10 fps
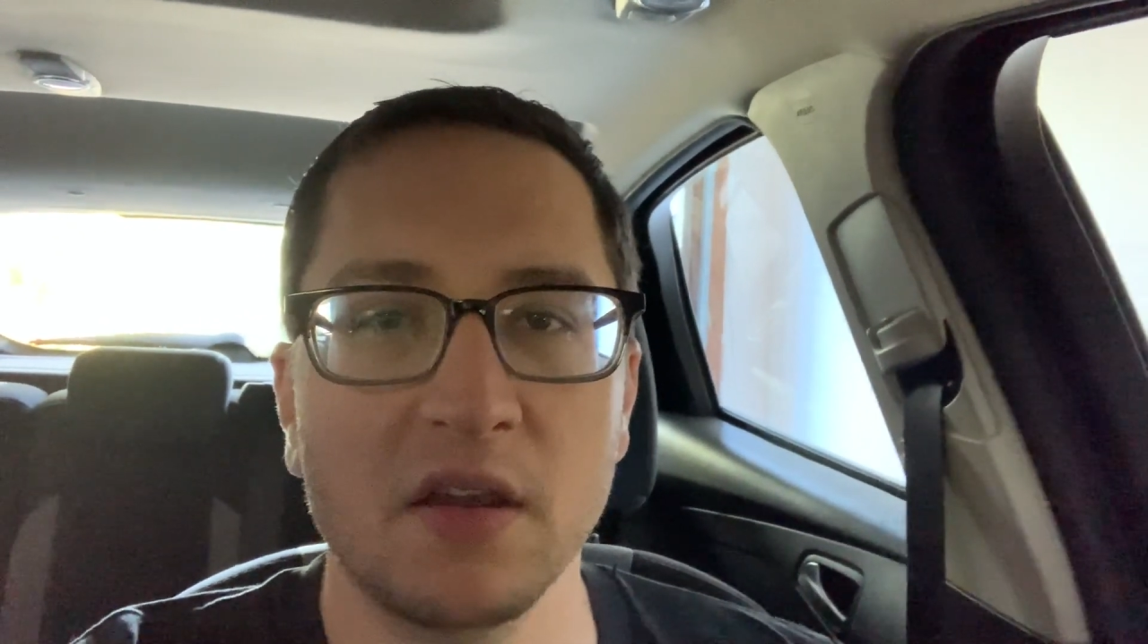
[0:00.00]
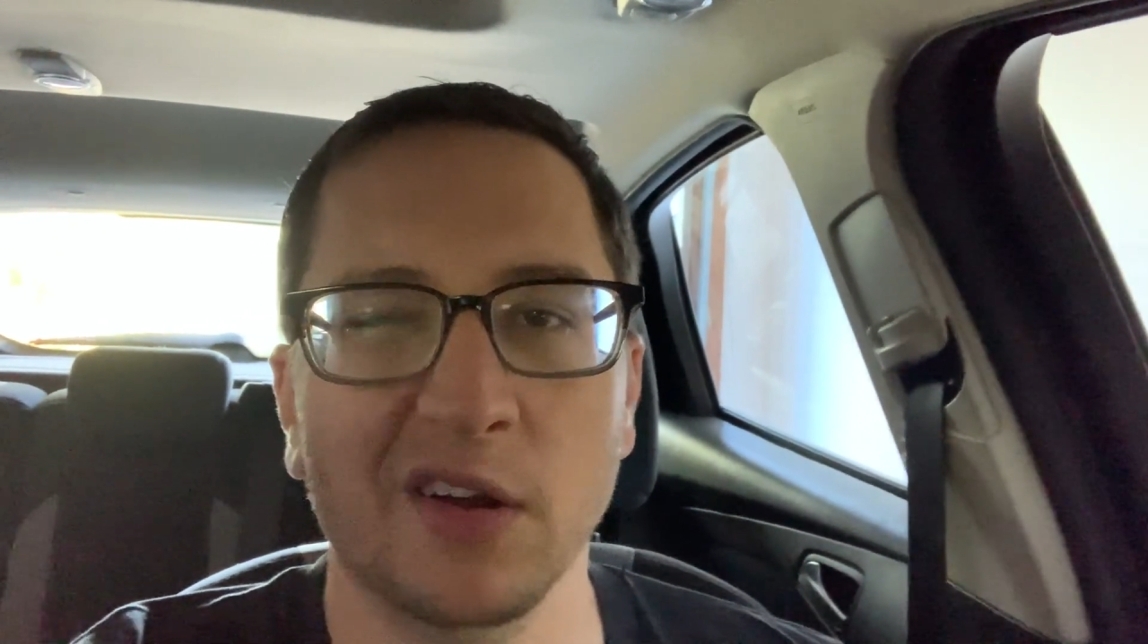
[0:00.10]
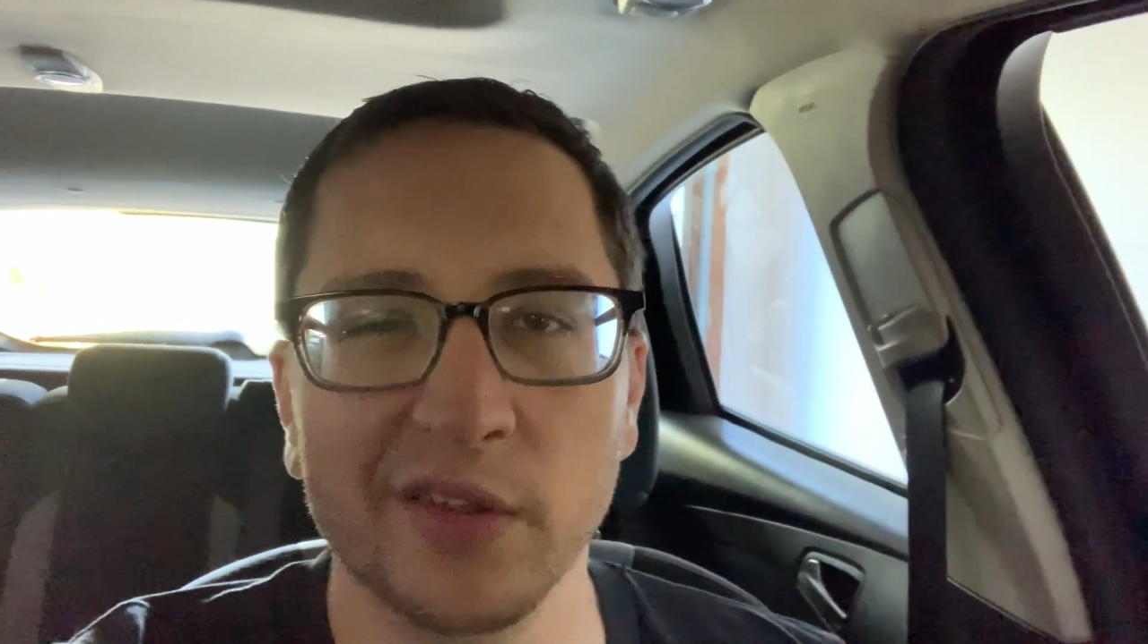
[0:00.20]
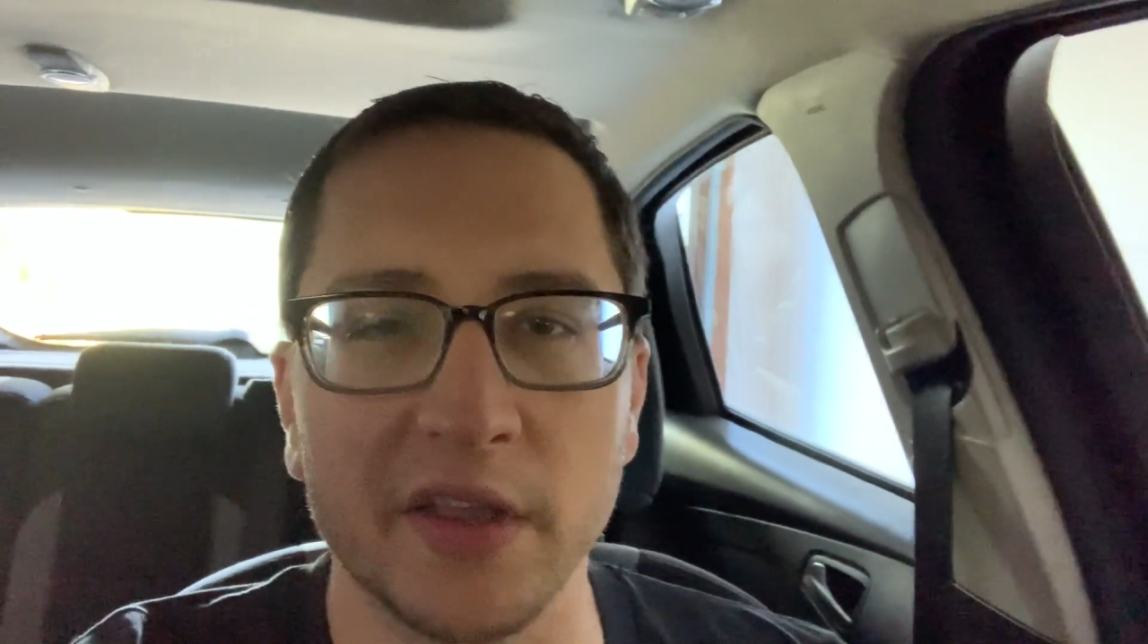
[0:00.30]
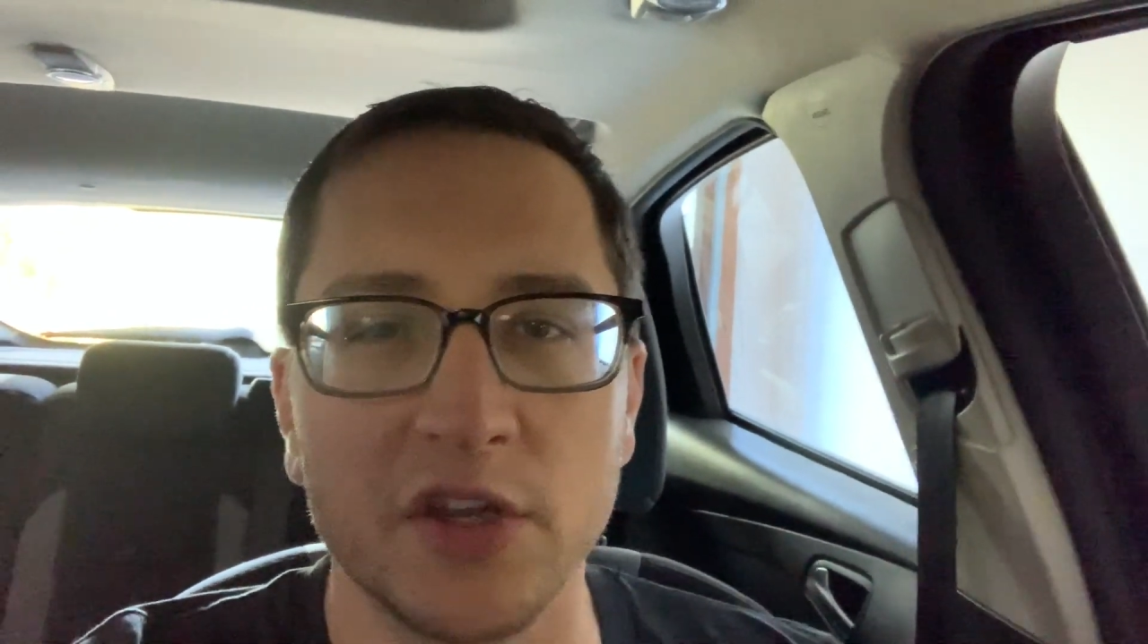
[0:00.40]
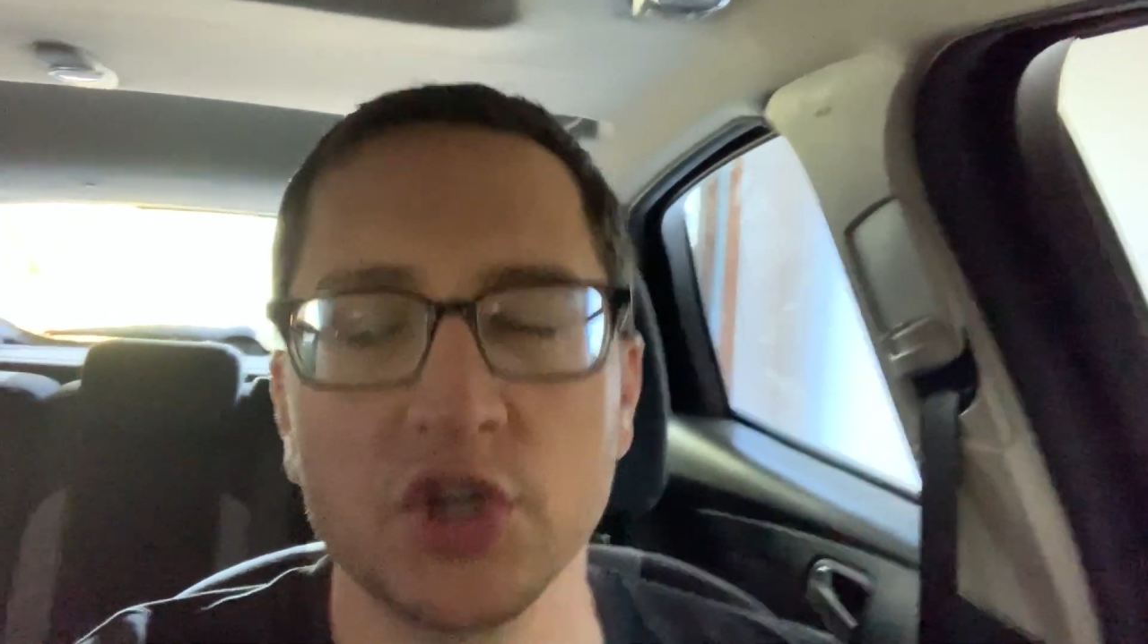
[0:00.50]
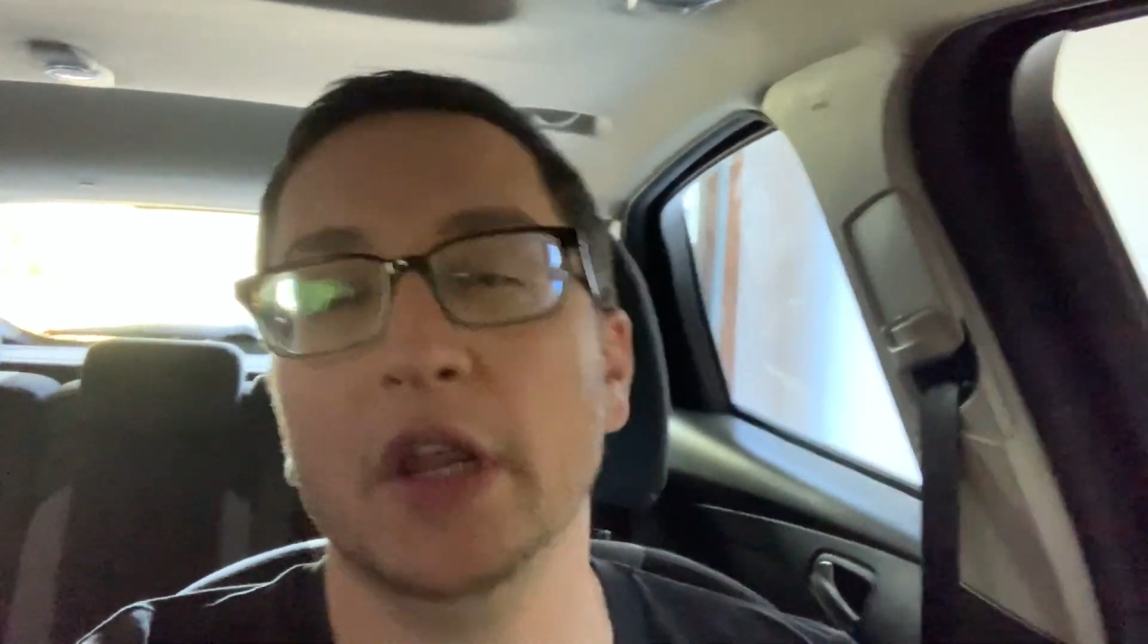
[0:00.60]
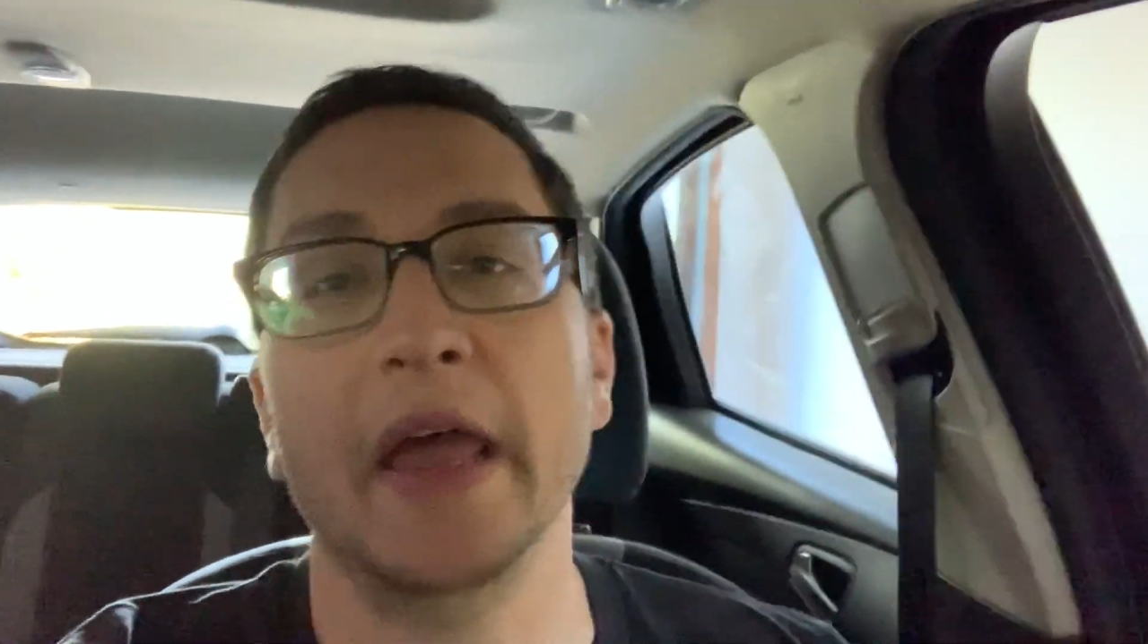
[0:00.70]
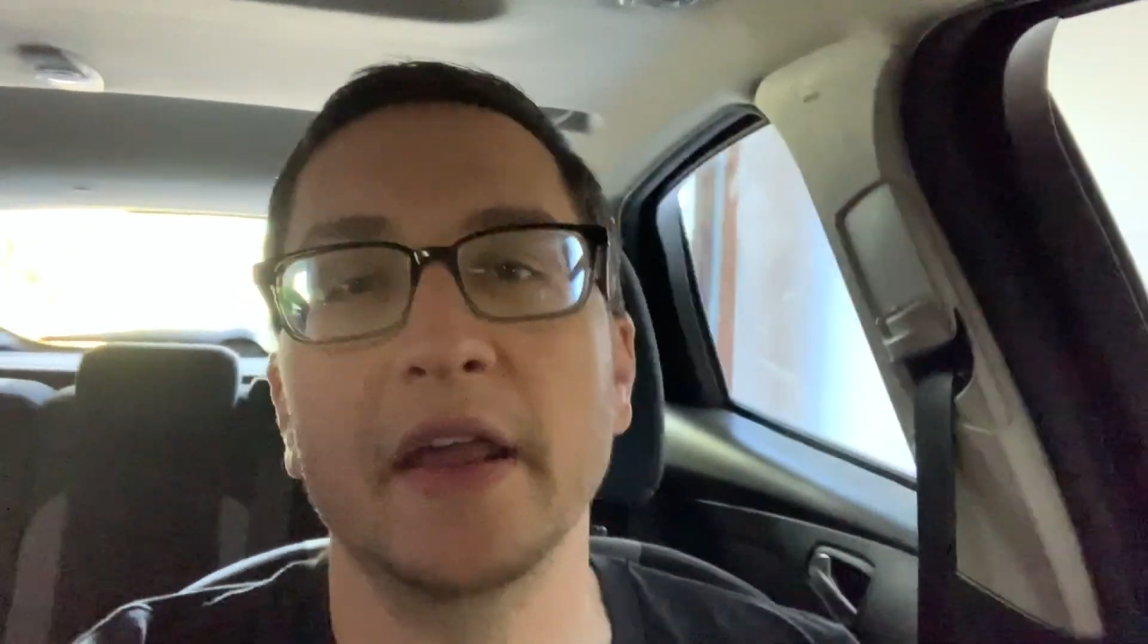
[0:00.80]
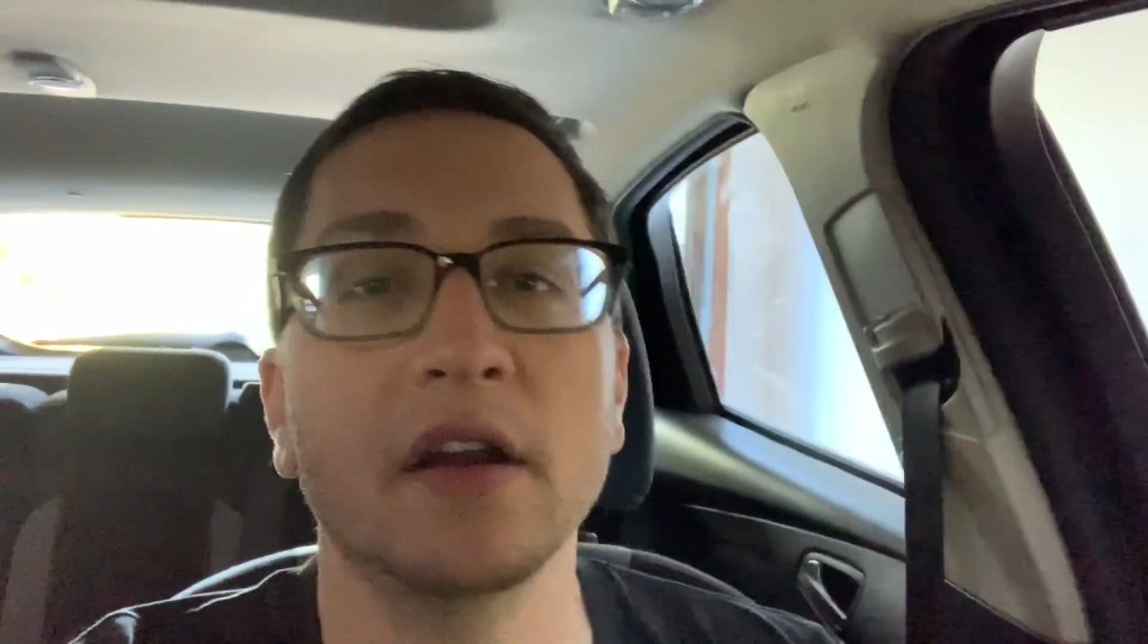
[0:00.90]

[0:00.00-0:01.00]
early-ish again